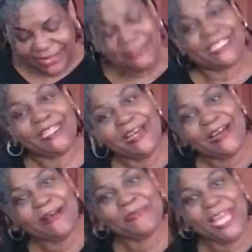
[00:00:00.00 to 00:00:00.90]
Chef's
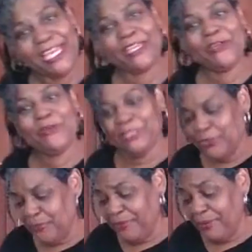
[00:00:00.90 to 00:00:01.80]
Club. Thank you. A
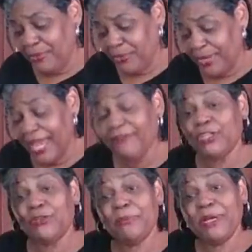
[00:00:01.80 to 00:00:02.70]
new member. We have
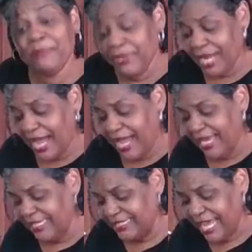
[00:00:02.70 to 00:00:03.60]
a new member,
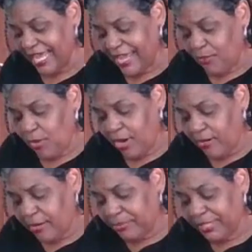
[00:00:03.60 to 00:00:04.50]
guys.
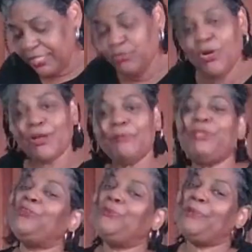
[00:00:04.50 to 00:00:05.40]
Welcome. Please welcome the
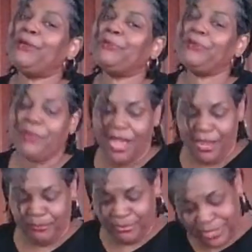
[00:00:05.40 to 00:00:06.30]
new member. I
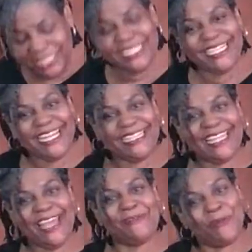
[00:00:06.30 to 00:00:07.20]
appreciate
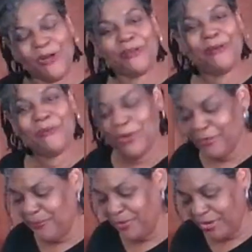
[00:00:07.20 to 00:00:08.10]
that. Welcome,
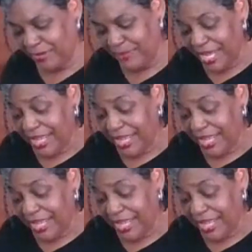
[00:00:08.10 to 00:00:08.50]
welcome, welcome.